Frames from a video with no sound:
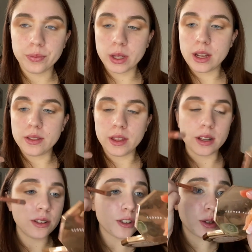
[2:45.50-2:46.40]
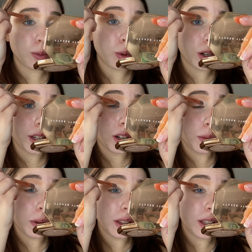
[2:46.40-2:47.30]
and then just work it on
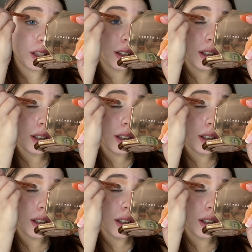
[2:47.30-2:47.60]
my lid